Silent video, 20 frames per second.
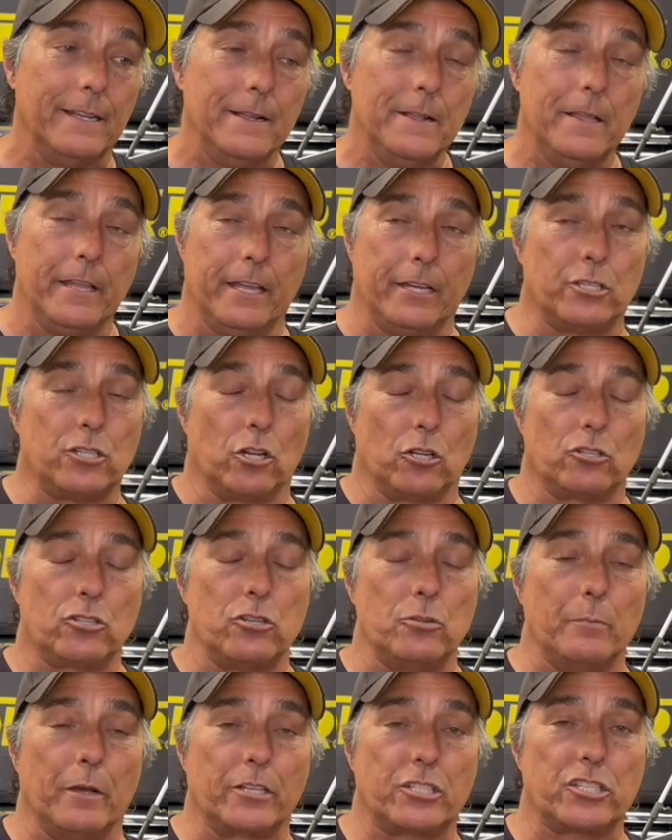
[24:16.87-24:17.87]
it took too
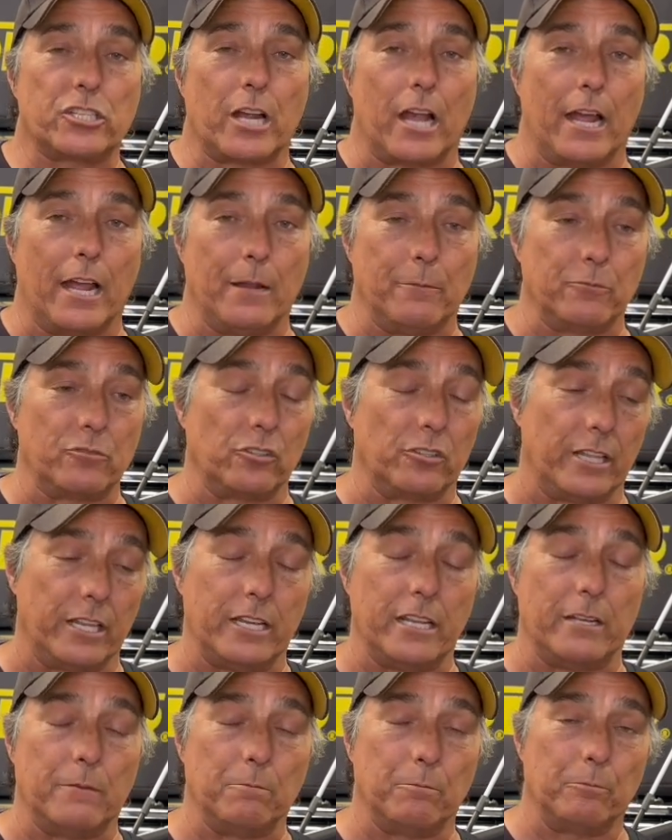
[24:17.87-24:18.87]
much time, so they
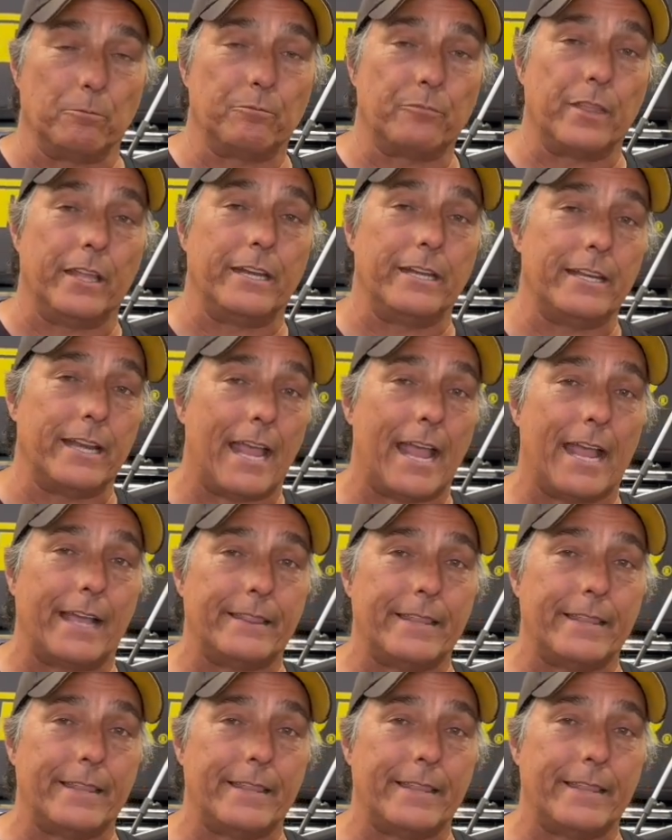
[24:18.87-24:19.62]
didn't add